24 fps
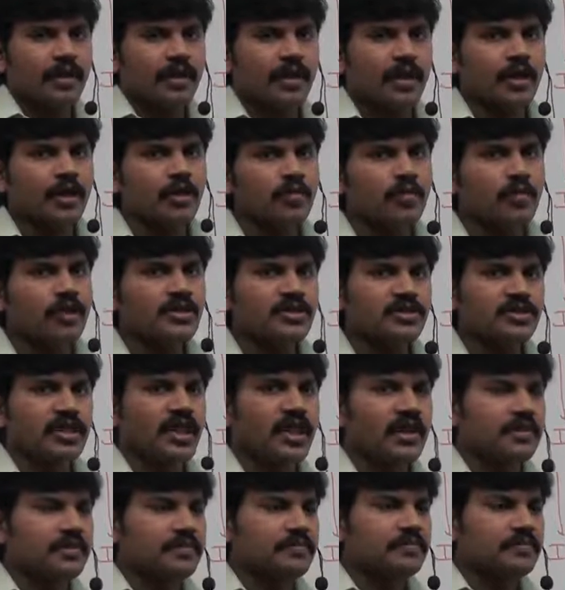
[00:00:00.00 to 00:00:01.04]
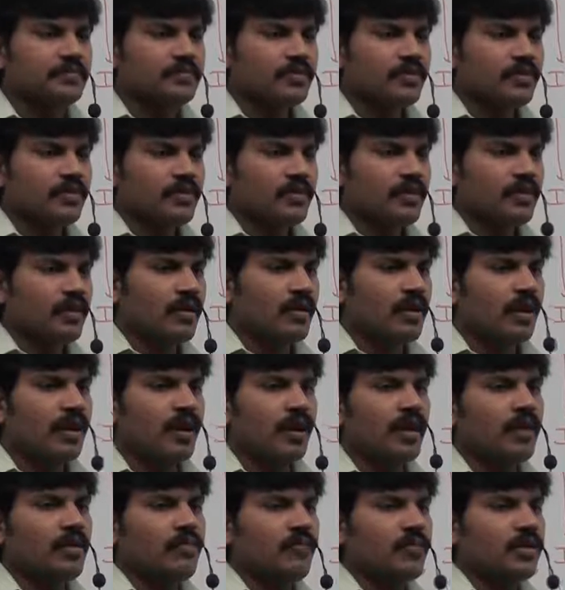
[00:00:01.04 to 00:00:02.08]
can you please take
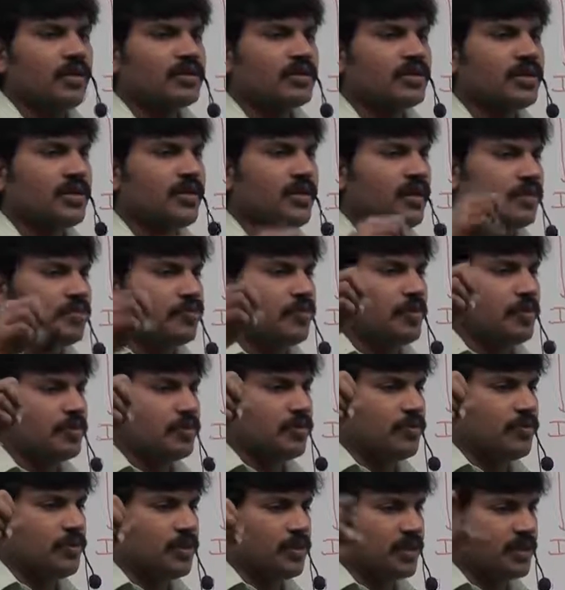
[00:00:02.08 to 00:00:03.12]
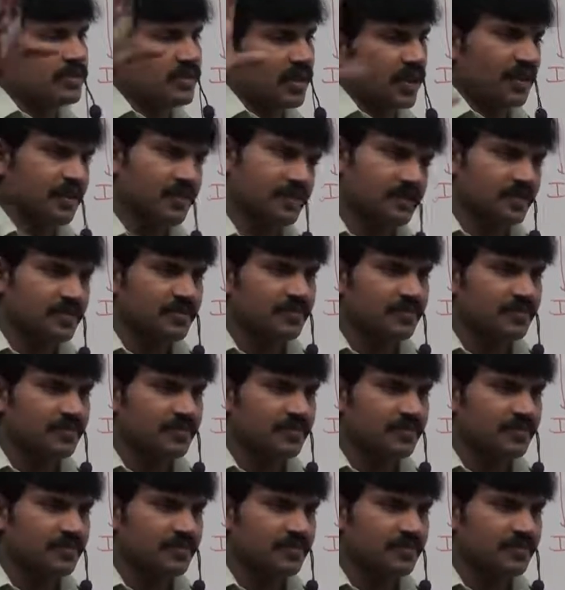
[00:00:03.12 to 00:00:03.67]
all function responsibilities like,